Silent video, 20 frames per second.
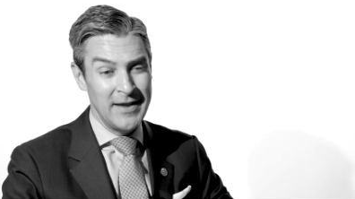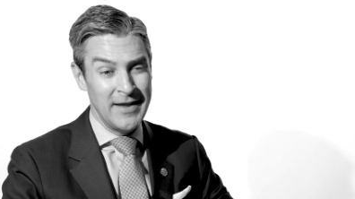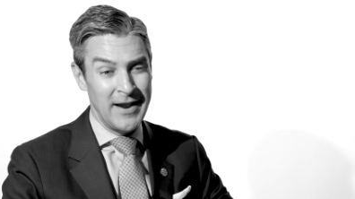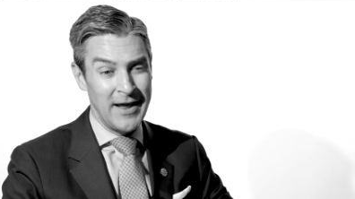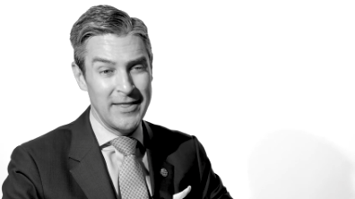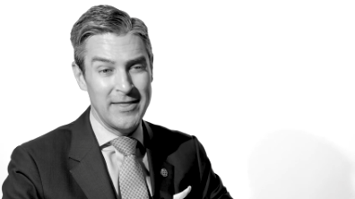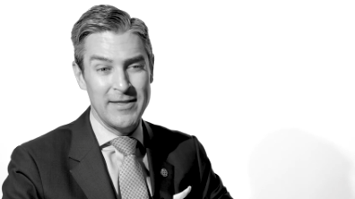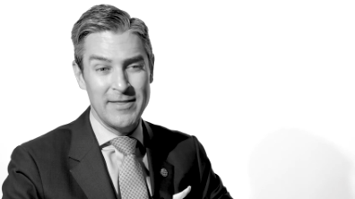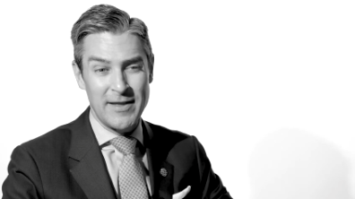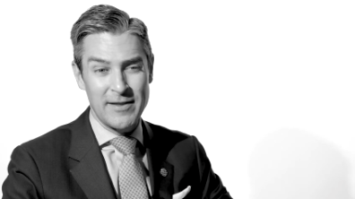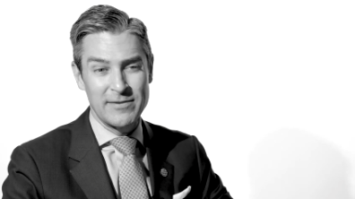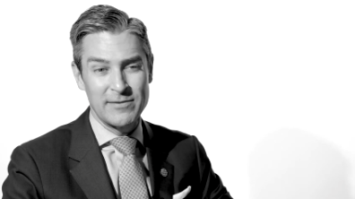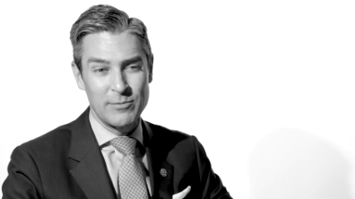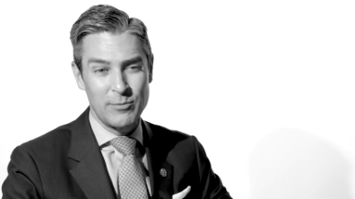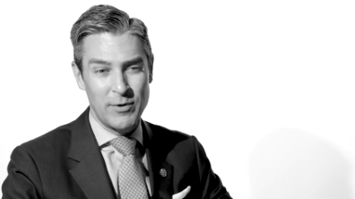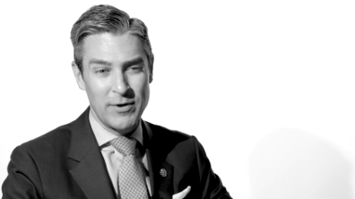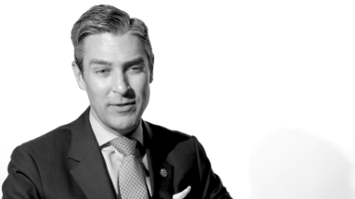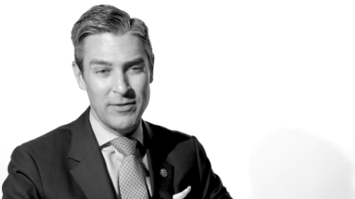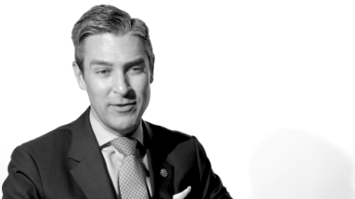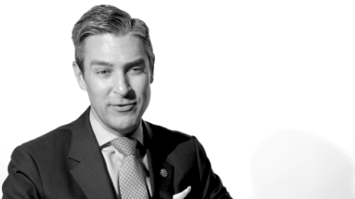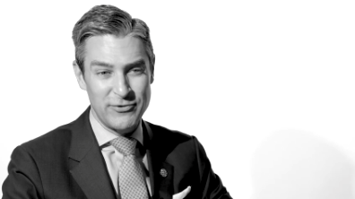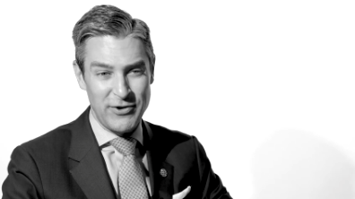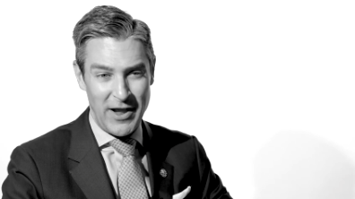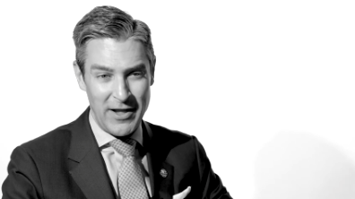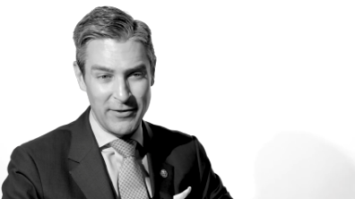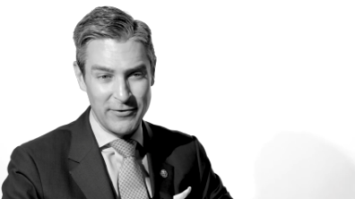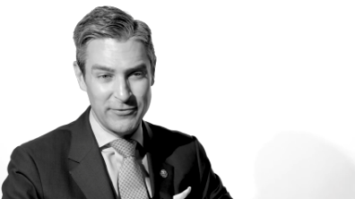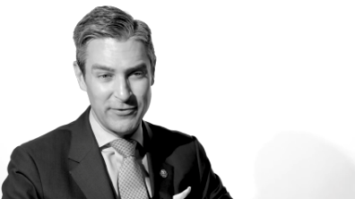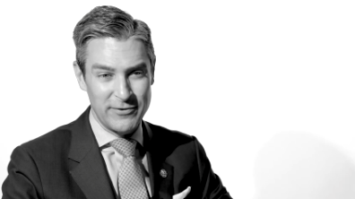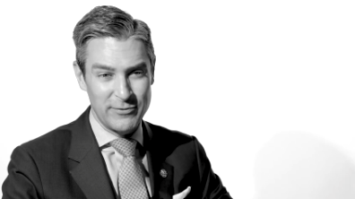And I think that's one of the
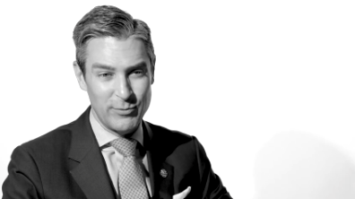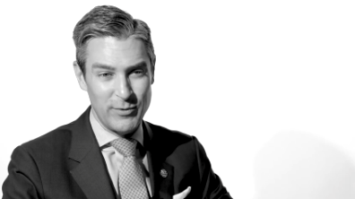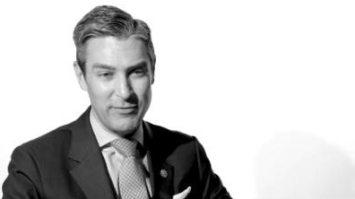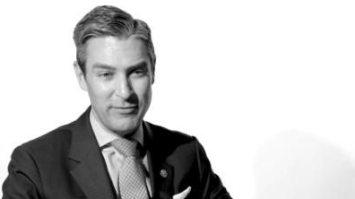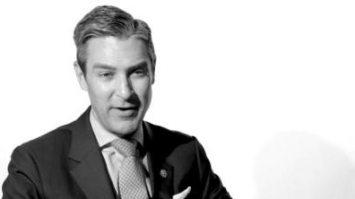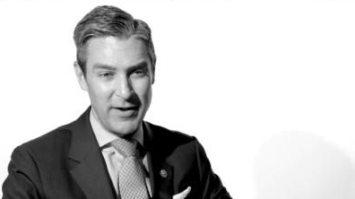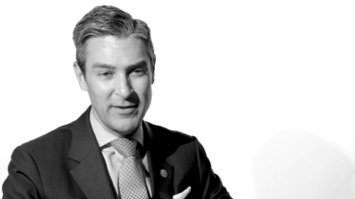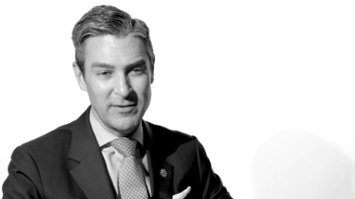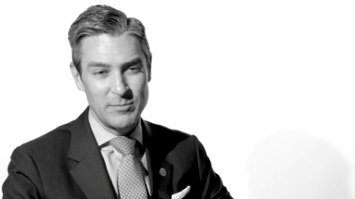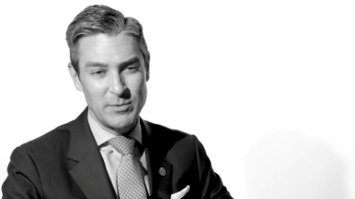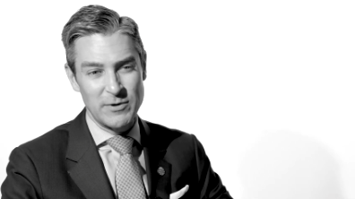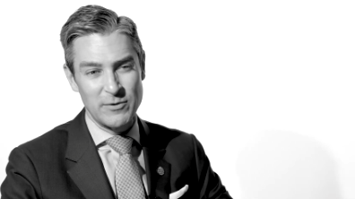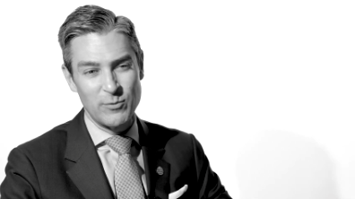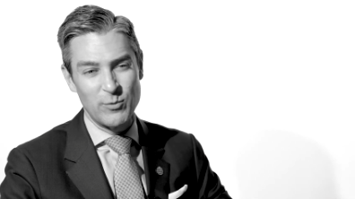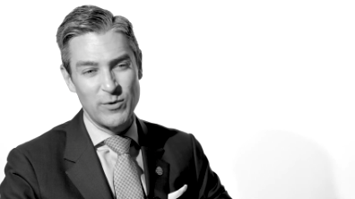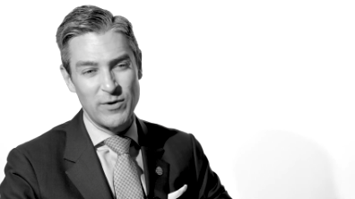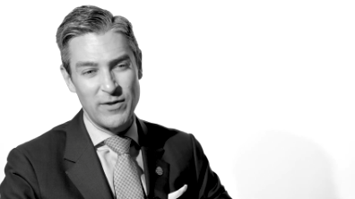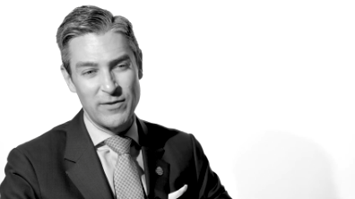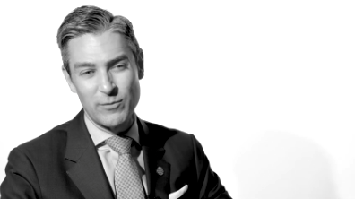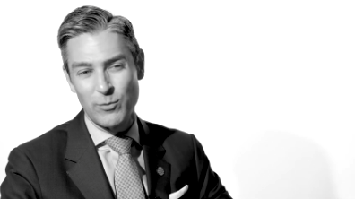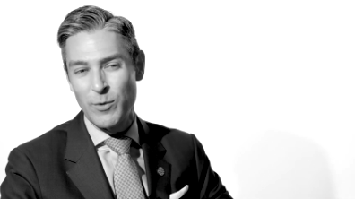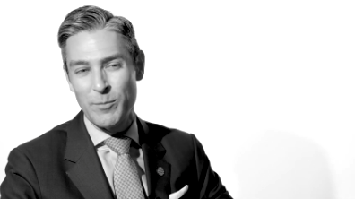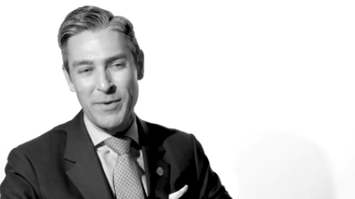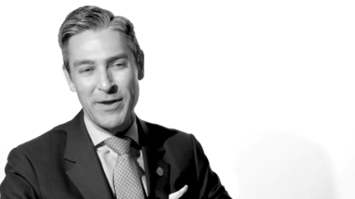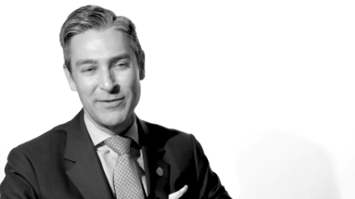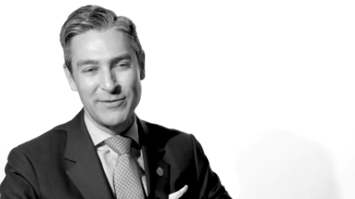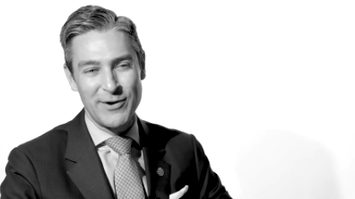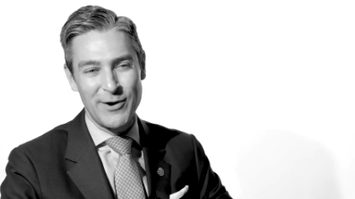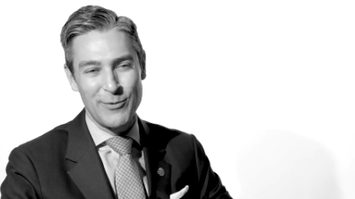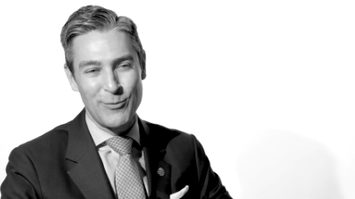challenges we face, but it, it's what
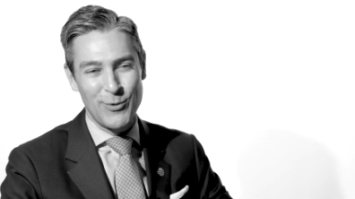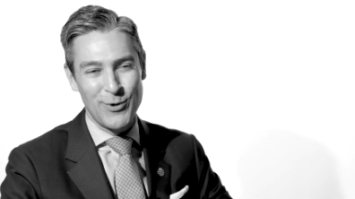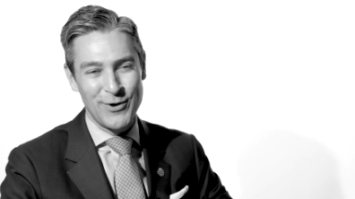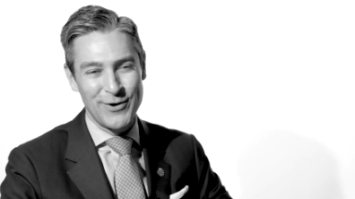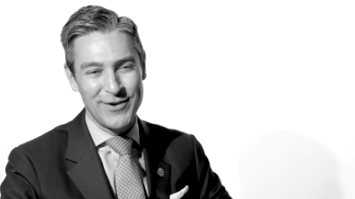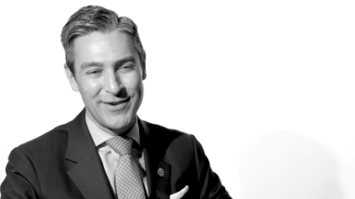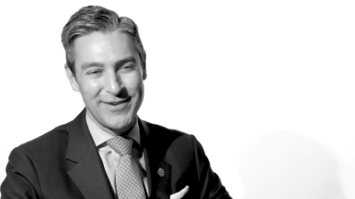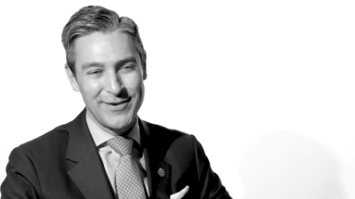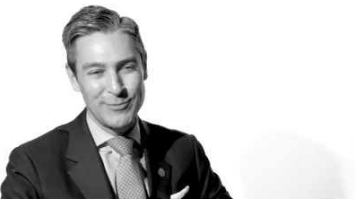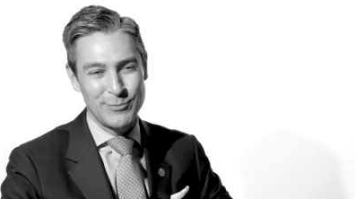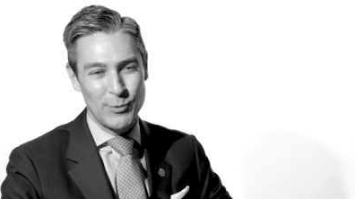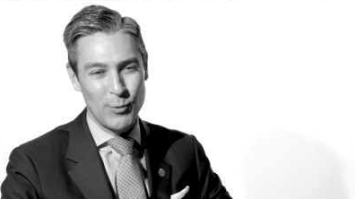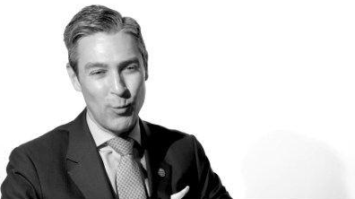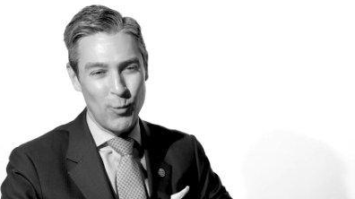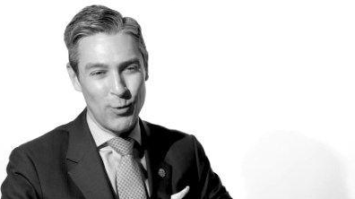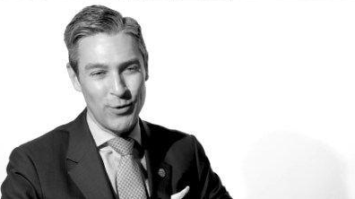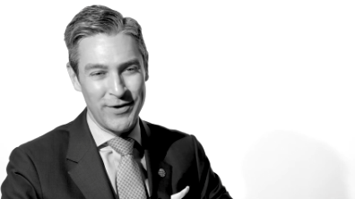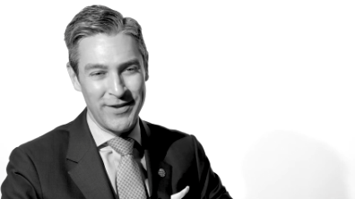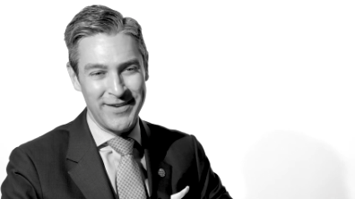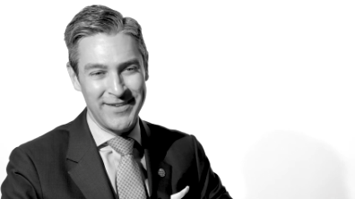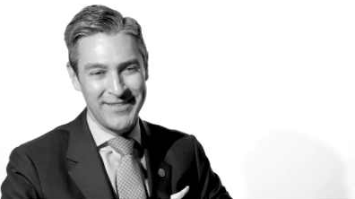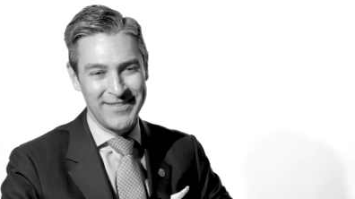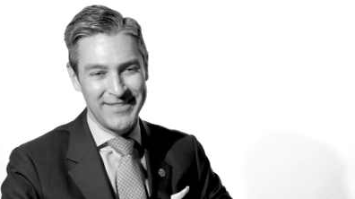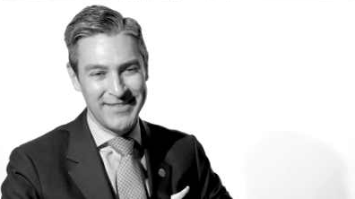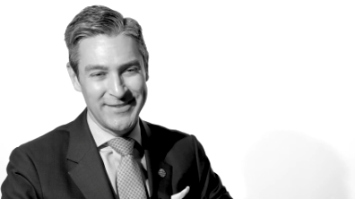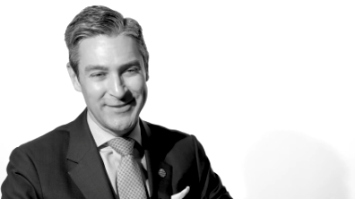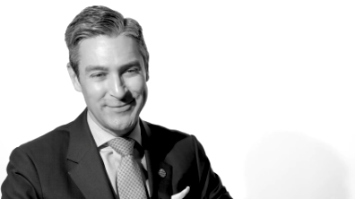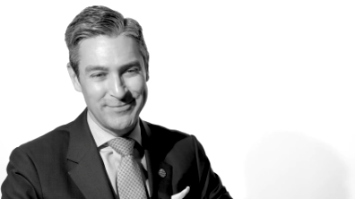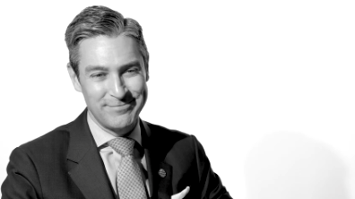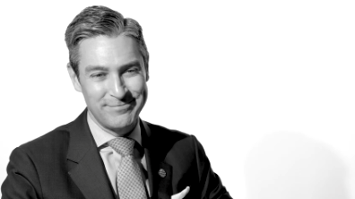makes our work rewarding.
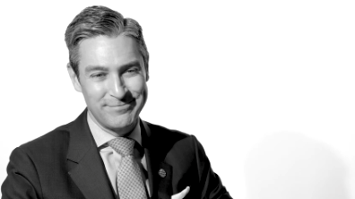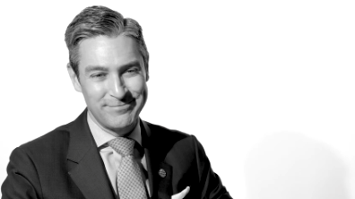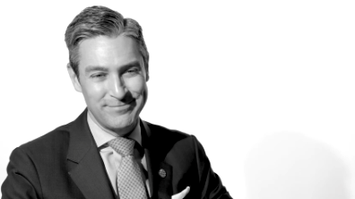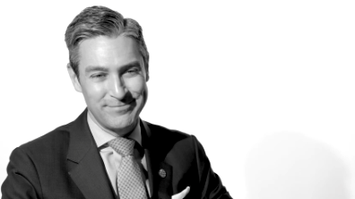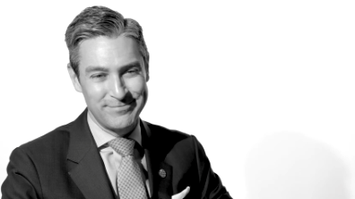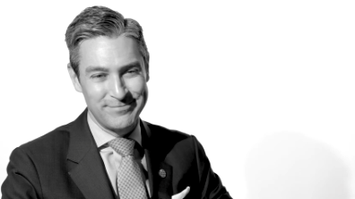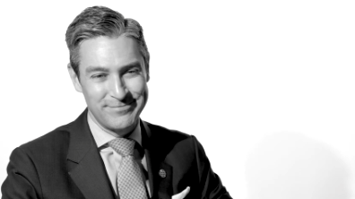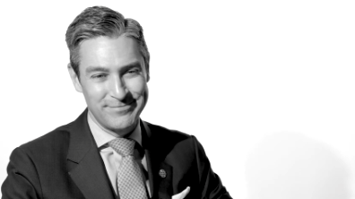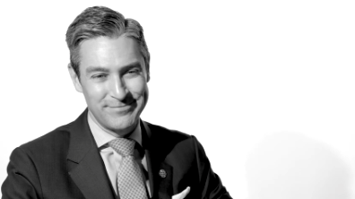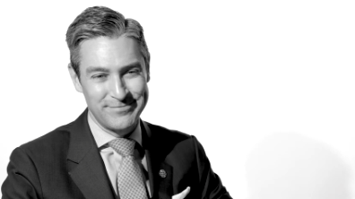I'm really, I'm really